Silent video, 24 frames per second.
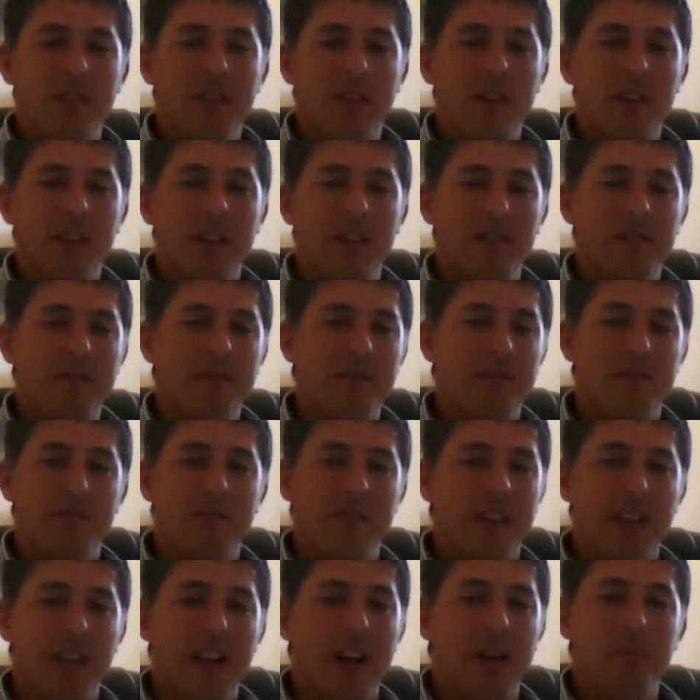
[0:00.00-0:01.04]
I
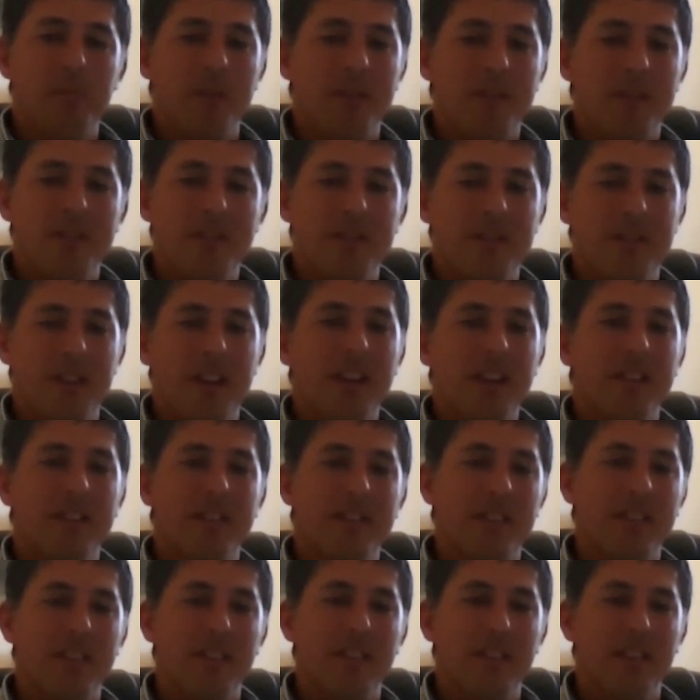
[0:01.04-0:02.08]
get up at
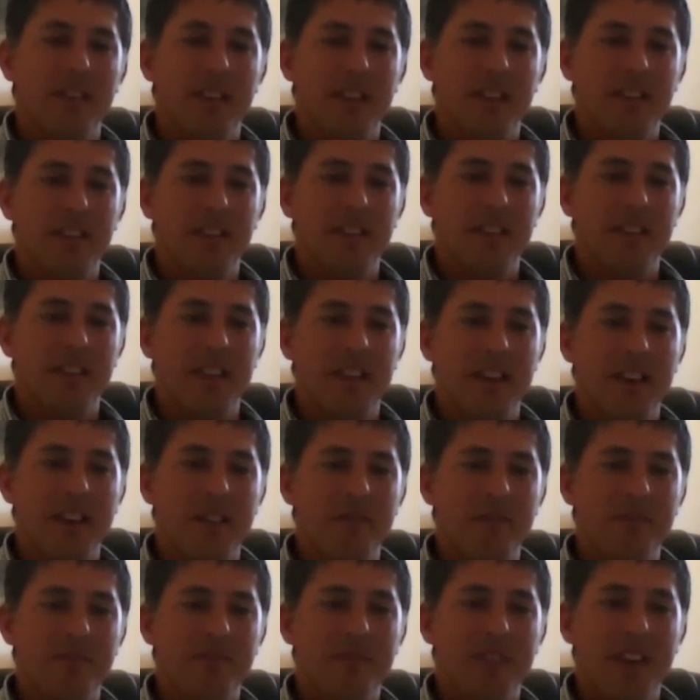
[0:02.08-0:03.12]
6, and
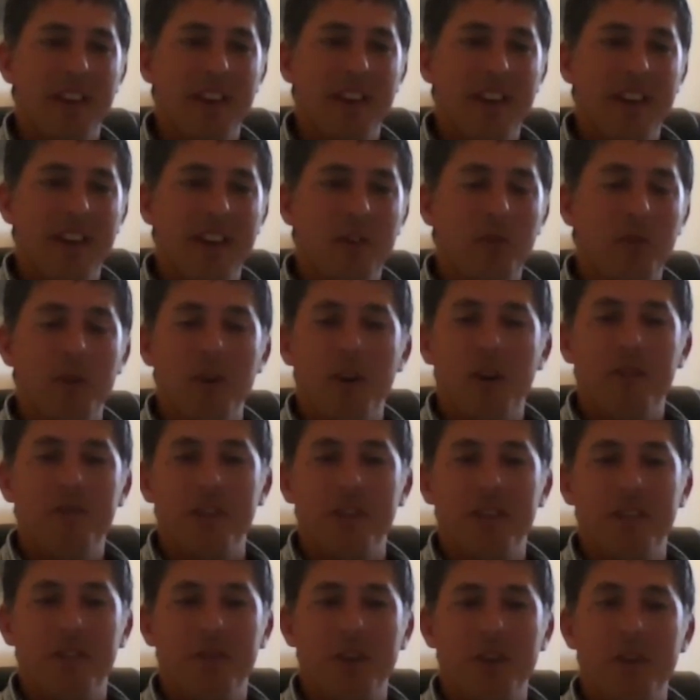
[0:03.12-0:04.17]

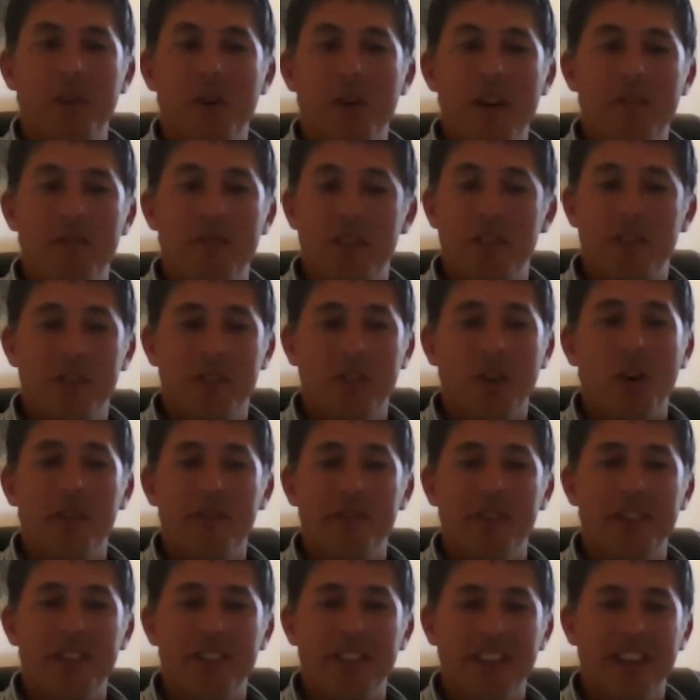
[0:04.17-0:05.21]
we'll have a
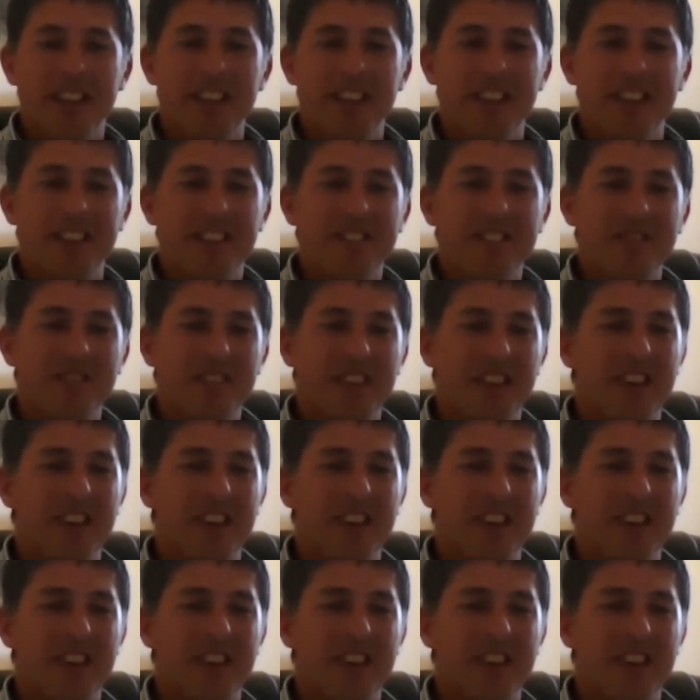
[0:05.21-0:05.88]
coffee together.